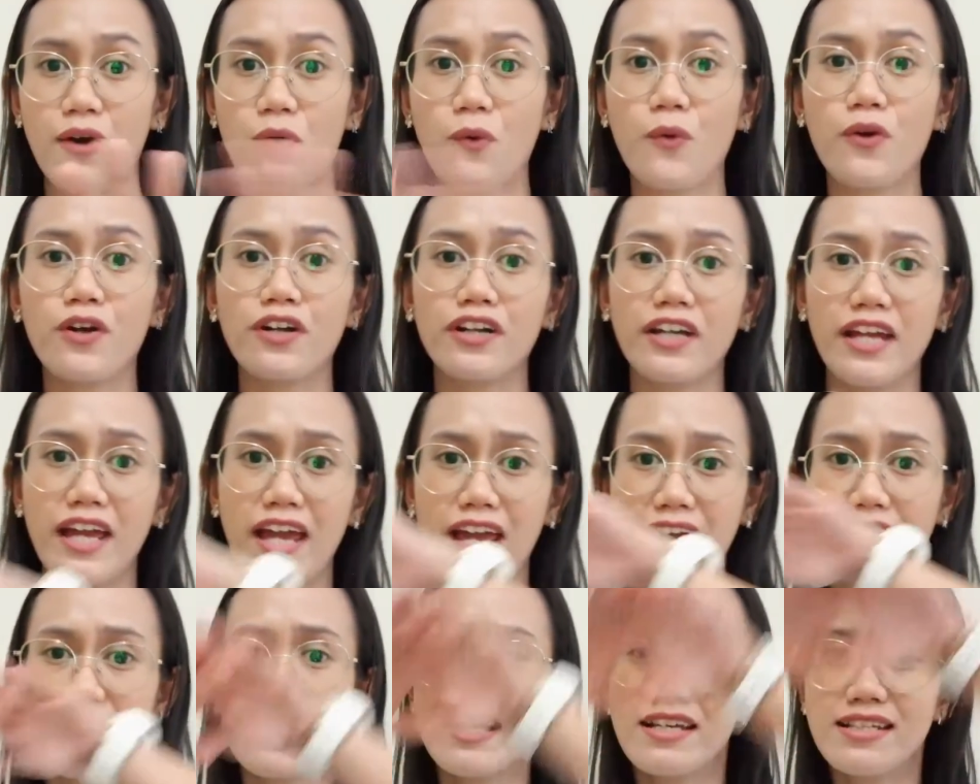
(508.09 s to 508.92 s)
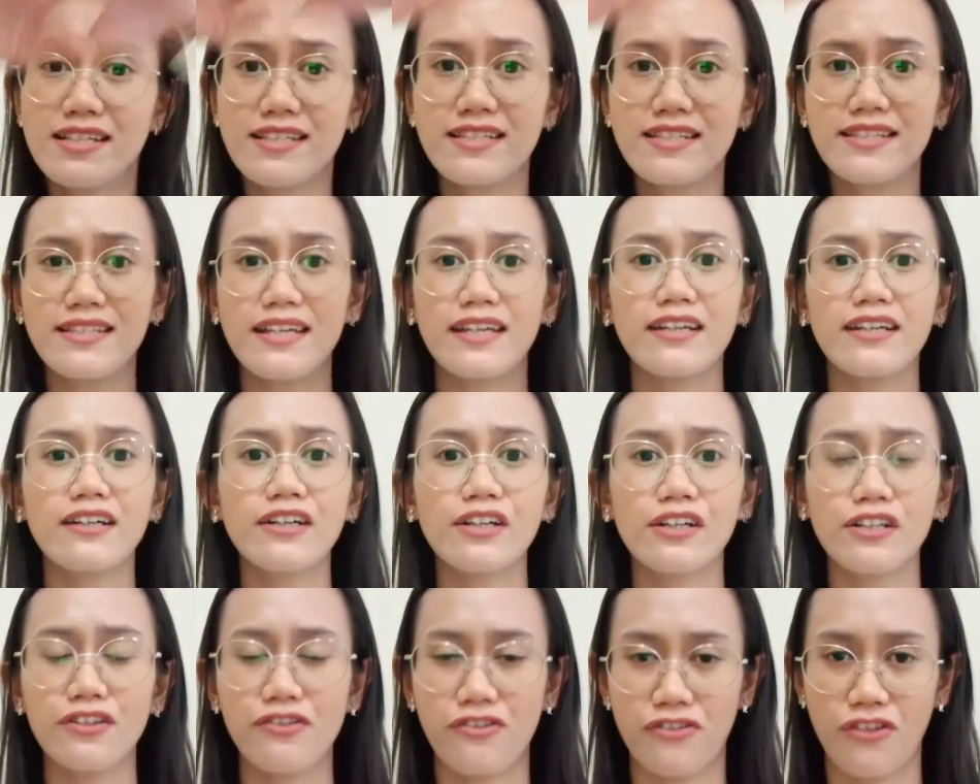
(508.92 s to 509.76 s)
or a
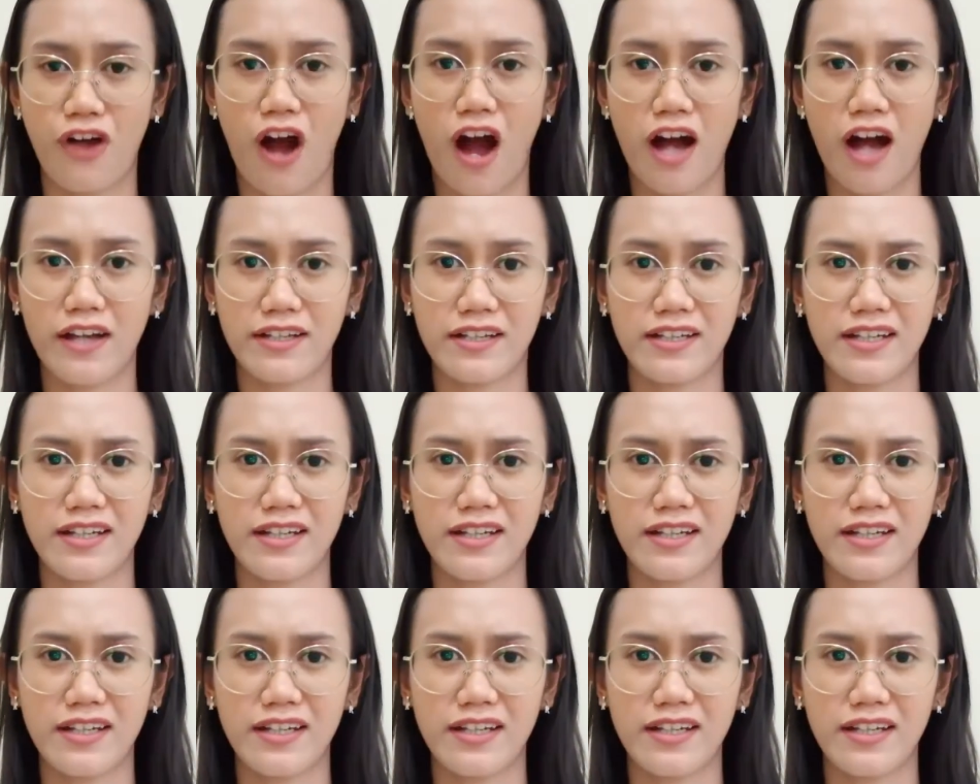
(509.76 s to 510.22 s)
single thought.